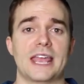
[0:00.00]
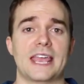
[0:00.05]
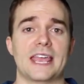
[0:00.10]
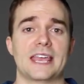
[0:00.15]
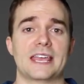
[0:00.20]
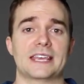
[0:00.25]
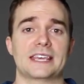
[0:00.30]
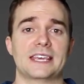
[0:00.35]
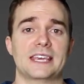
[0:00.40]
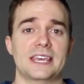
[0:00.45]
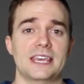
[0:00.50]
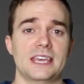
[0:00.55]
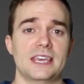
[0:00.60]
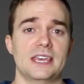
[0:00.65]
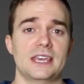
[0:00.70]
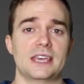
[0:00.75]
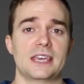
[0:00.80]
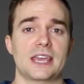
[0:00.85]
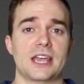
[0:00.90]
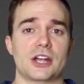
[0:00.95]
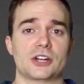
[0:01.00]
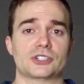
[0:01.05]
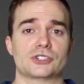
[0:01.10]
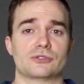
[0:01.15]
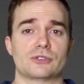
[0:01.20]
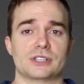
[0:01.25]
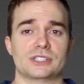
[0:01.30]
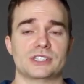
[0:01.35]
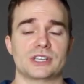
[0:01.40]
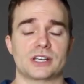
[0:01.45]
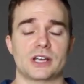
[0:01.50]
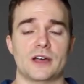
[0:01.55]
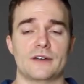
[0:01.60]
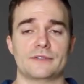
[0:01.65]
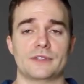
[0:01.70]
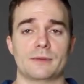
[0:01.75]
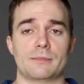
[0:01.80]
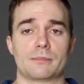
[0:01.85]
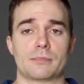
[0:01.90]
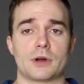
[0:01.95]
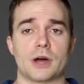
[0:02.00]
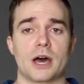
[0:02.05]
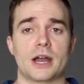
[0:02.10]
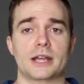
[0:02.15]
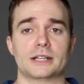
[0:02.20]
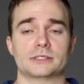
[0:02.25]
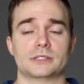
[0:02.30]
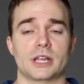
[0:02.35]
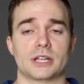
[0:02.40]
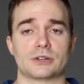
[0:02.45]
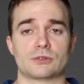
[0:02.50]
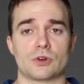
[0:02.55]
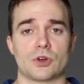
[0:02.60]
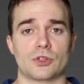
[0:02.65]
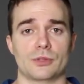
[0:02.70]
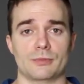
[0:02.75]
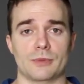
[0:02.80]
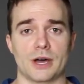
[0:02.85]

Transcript: a key characteristic of the product-led growth